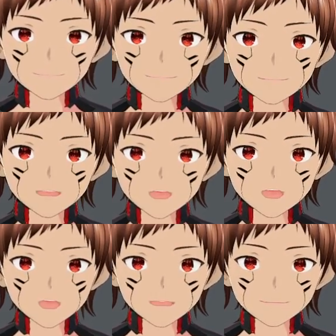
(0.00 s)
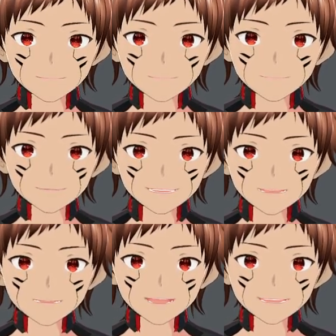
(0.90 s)
So Chaos
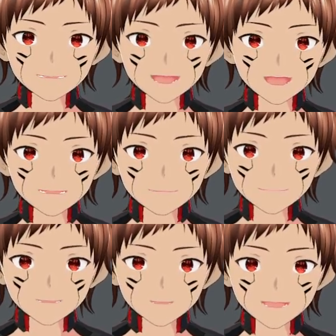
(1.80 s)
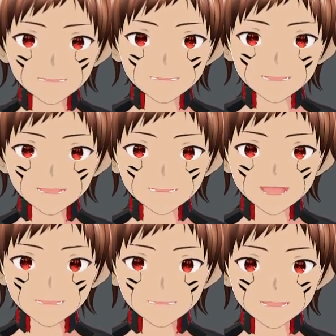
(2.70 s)
Kane 552, 455,
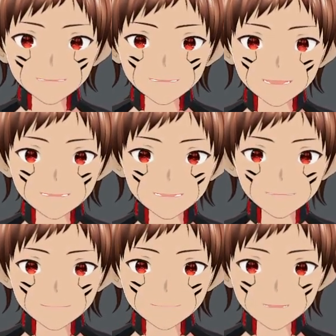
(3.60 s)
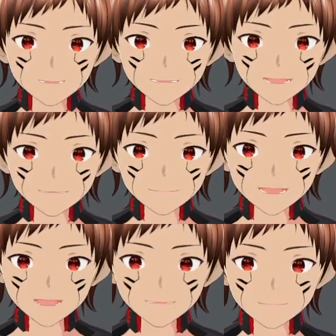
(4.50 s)
405, 452, 405.
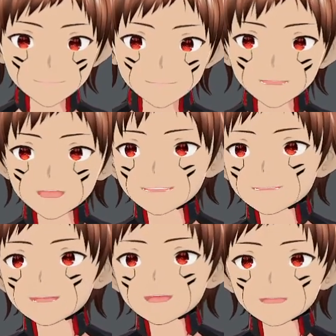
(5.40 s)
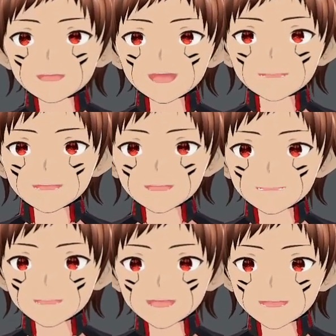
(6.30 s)
So basically buffs all
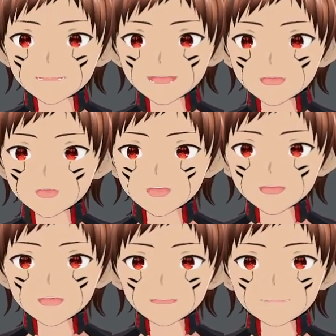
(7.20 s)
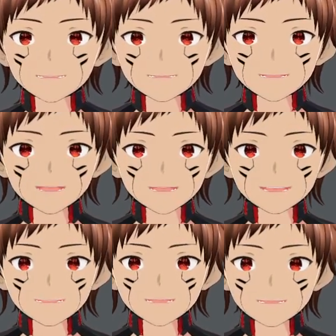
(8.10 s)
around to almost literally
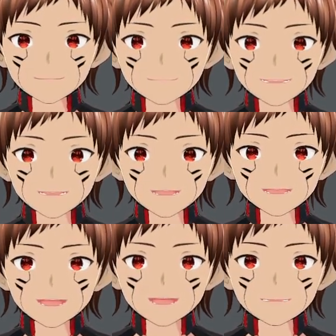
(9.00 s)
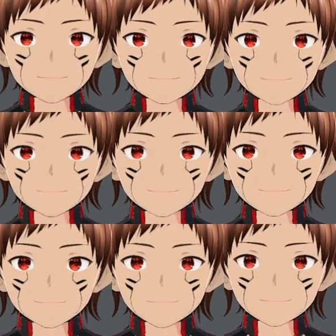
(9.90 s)
anything, everything.
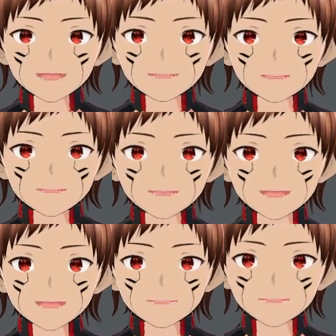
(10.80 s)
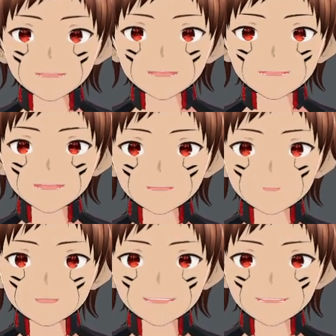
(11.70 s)
I don't think I really need to do
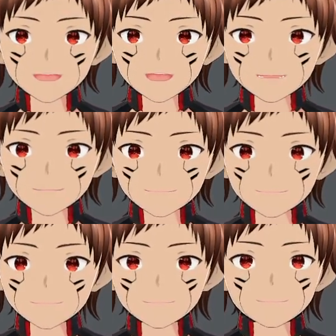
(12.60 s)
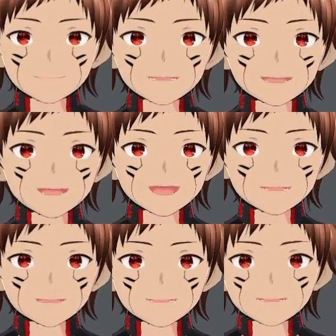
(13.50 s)
that. Leagues of
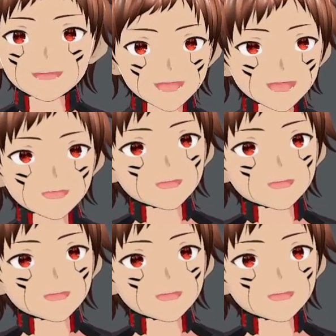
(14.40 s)
Voltan,